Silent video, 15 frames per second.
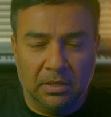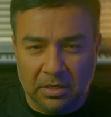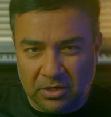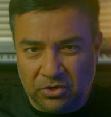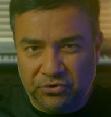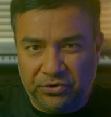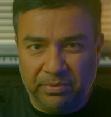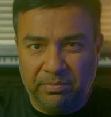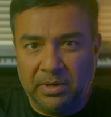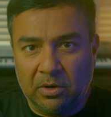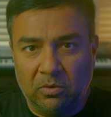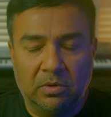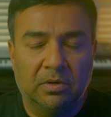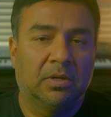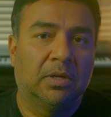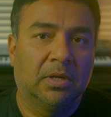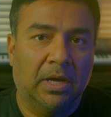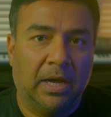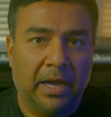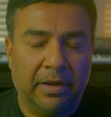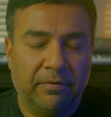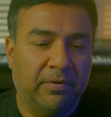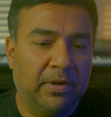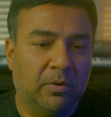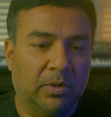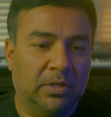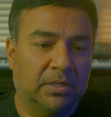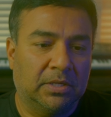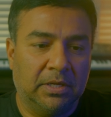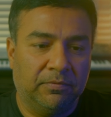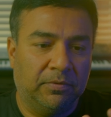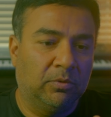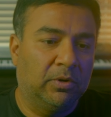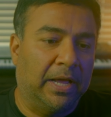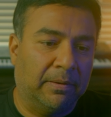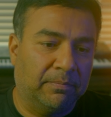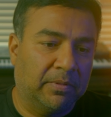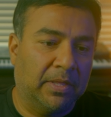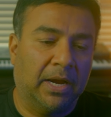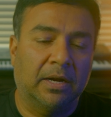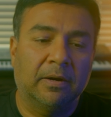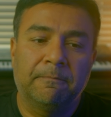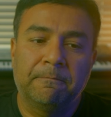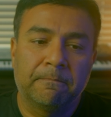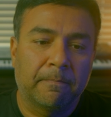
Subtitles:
a trimmed out high frequency if you damp that,